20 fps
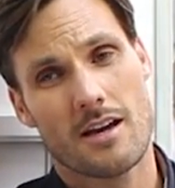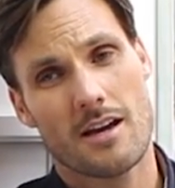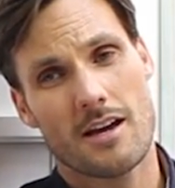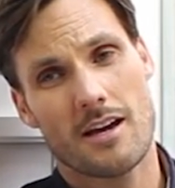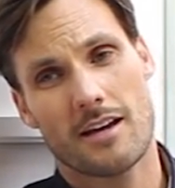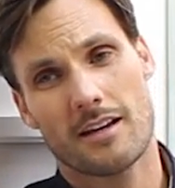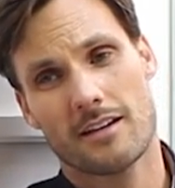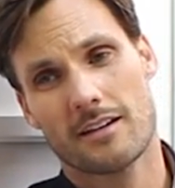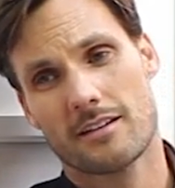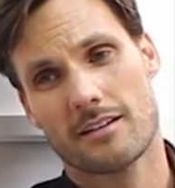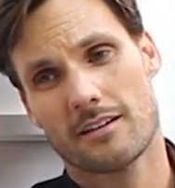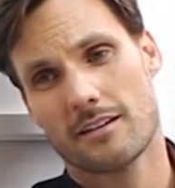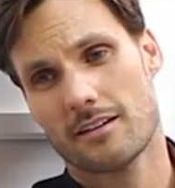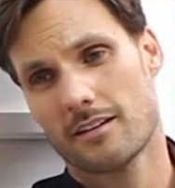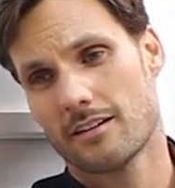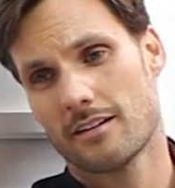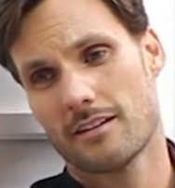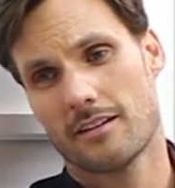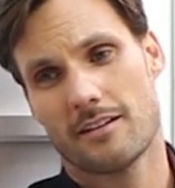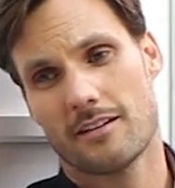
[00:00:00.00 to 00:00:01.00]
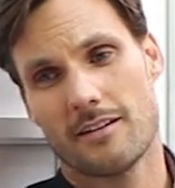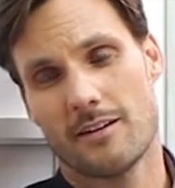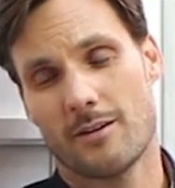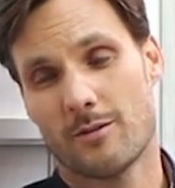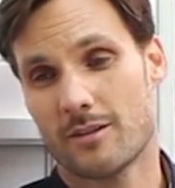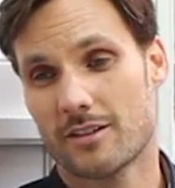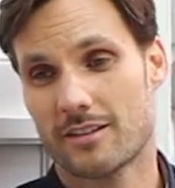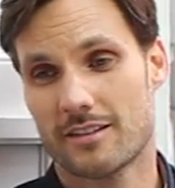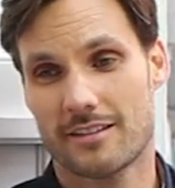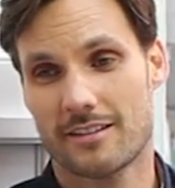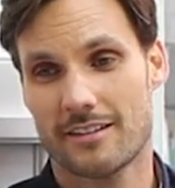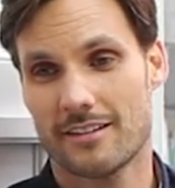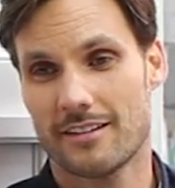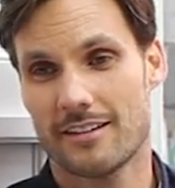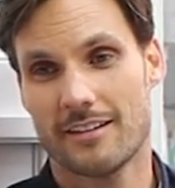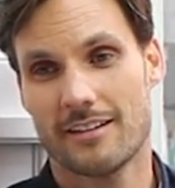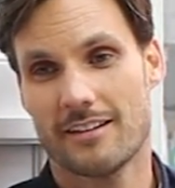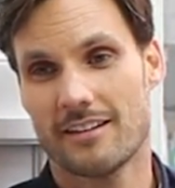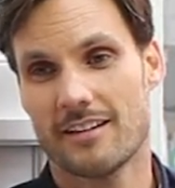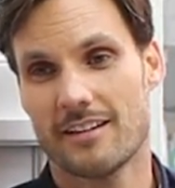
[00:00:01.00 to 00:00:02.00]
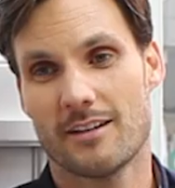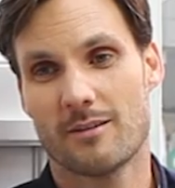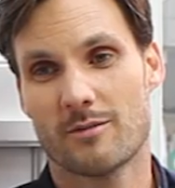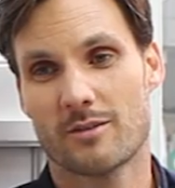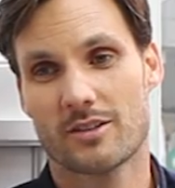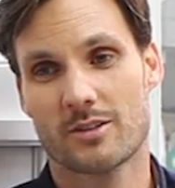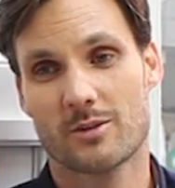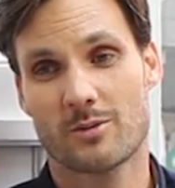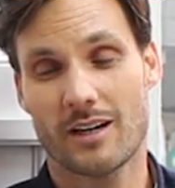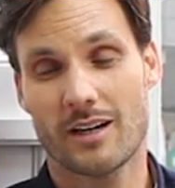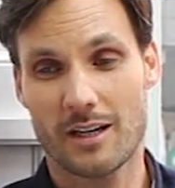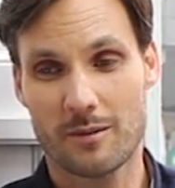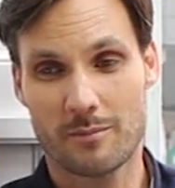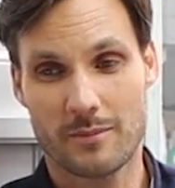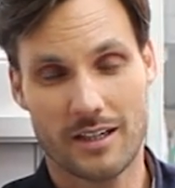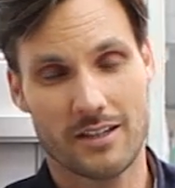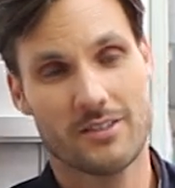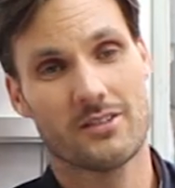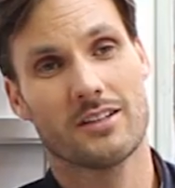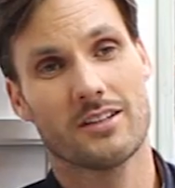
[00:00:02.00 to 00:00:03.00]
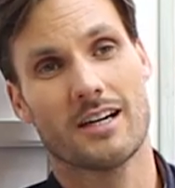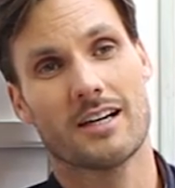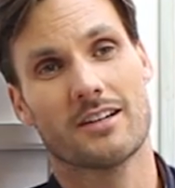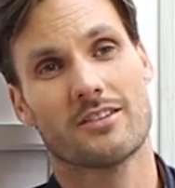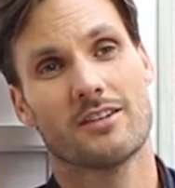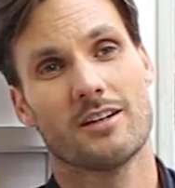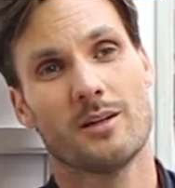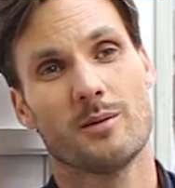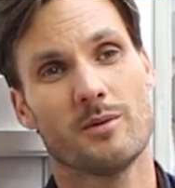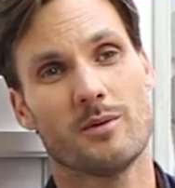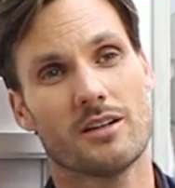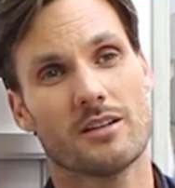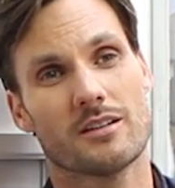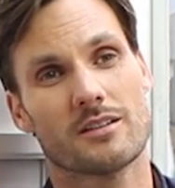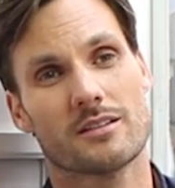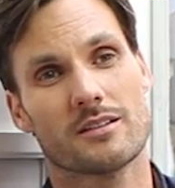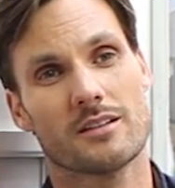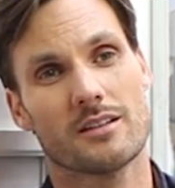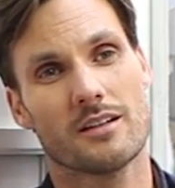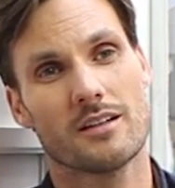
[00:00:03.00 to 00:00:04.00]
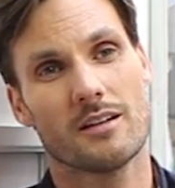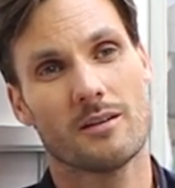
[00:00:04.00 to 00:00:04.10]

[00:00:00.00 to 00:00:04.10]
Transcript: And it was quite amazing actually, because